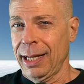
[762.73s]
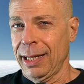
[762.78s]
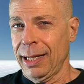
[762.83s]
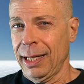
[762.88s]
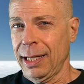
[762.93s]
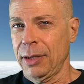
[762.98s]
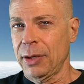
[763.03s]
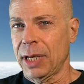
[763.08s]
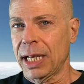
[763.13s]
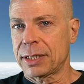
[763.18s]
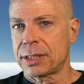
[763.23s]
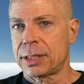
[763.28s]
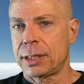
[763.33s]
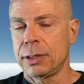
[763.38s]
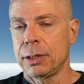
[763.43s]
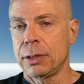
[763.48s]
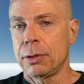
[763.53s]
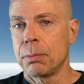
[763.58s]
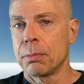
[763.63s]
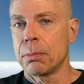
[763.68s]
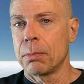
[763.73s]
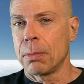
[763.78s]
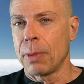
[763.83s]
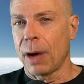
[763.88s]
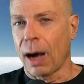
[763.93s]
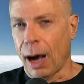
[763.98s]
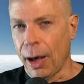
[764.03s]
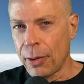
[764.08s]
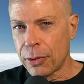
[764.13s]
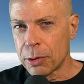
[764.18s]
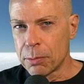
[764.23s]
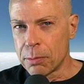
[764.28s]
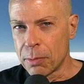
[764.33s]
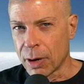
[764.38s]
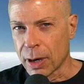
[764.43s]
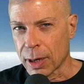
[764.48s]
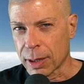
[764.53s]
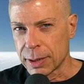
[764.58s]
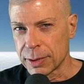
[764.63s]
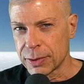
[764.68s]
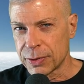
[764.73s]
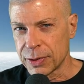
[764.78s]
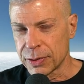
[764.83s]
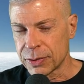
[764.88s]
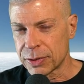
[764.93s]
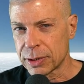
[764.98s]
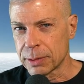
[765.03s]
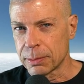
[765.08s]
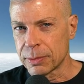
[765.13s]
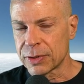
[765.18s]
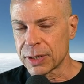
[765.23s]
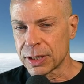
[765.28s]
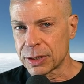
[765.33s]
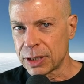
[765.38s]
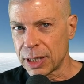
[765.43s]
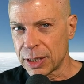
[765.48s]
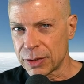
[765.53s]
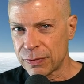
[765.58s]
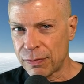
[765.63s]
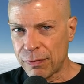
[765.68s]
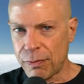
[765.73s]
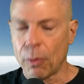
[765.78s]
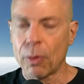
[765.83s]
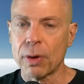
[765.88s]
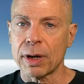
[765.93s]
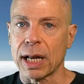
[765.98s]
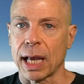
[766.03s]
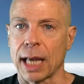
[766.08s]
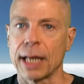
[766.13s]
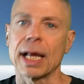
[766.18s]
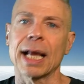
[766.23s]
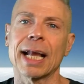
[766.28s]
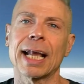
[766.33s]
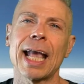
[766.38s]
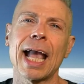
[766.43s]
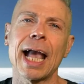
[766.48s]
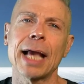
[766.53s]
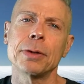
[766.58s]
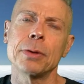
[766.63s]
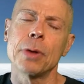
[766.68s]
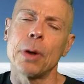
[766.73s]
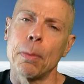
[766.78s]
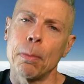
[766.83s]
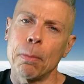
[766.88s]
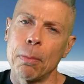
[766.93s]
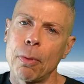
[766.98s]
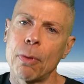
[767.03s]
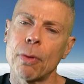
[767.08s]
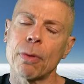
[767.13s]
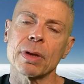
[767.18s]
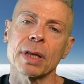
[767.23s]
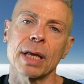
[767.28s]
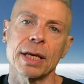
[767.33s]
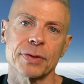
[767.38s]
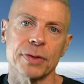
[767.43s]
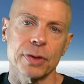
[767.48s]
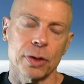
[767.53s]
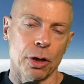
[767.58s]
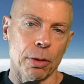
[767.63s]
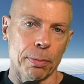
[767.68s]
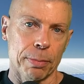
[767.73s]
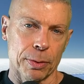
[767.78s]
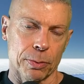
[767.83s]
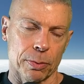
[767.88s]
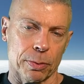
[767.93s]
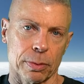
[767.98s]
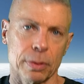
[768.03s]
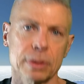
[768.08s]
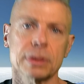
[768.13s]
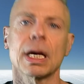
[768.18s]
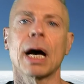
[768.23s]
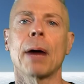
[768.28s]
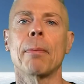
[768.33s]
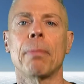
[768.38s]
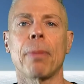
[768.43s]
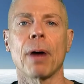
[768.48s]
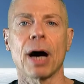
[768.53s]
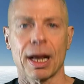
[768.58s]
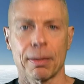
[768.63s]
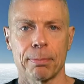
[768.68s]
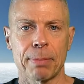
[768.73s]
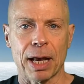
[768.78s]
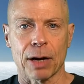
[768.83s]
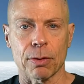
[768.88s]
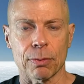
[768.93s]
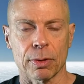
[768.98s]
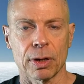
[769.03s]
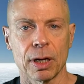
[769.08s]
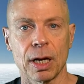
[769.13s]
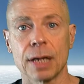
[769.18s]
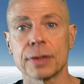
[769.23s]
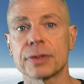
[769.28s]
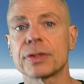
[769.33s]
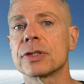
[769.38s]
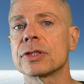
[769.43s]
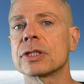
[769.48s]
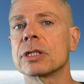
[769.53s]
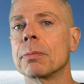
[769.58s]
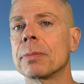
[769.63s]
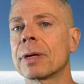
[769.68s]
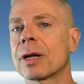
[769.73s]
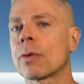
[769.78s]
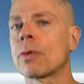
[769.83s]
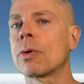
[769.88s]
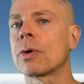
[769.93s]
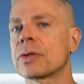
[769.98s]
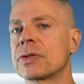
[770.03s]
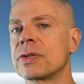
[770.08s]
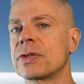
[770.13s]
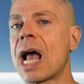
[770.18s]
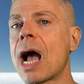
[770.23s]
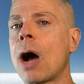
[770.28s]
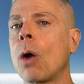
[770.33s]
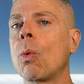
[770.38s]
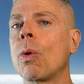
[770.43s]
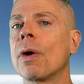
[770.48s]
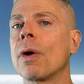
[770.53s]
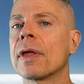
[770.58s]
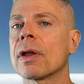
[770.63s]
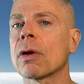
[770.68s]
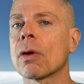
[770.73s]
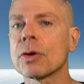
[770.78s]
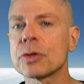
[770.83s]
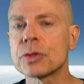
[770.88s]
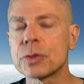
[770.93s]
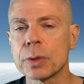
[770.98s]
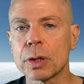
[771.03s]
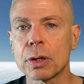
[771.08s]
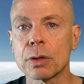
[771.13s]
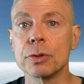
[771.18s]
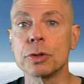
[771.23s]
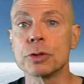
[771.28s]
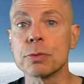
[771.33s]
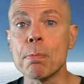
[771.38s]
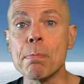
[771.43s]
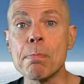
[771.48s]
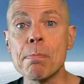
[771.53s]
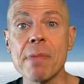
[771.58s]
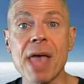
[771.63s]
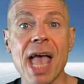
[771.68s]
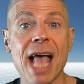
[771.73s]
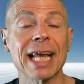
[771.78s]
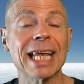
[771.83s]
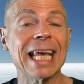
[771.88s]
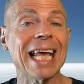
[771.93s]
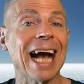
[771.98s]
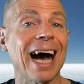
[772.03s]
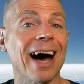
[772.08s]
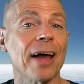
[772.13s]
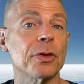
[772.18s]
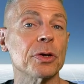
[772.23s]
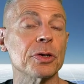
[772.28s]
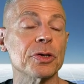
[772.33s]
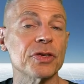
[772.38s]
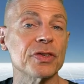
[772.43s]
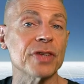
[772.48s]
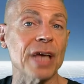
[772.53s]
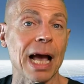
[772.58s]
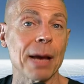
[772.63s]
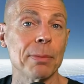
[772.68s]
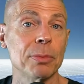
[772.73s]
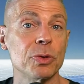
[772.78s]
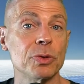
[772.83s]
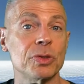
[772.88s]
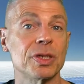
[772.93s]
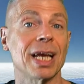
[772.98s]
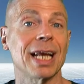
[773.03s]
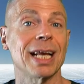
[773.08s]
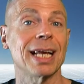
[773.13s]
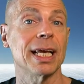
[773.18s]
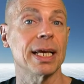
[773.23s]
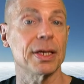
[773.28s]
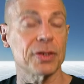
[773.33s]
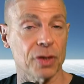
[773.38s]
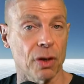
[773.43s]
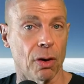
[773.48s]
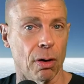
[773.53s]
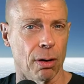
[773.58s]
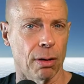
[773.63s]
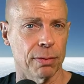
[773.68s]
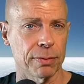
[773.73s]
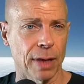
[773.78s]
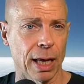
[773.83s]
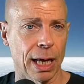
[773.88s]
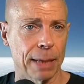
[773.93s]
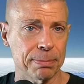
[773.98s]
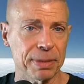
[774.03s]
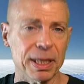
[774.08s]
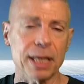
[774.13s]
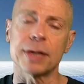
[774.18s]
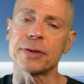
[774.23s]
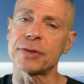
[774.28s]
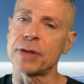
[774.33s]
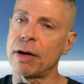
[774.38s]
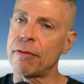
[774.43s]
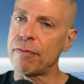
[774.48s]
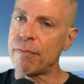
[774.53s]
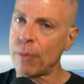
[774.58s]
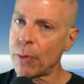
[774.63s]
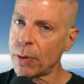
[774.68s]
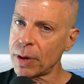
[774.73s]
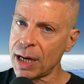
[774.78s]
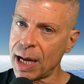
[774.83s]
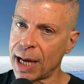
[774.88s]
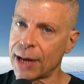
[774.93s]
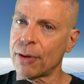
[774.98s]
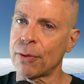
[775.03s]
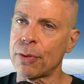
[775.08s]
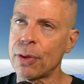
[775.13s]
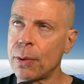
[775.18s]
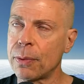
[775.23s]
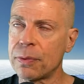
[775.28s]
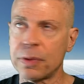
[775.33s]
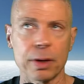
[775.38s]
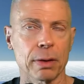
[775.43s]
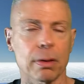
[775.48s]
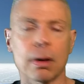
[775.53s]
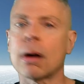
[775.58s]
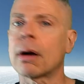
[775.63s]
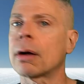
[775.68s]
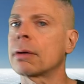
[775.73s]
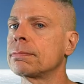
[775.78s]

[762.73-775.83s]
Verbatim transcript: You get to other modern systems, such as Fortnite. Again, more or less an open world, a battle royale system, but of course now one that also includes many other simultaneous online players. Now, Fortnite, although there are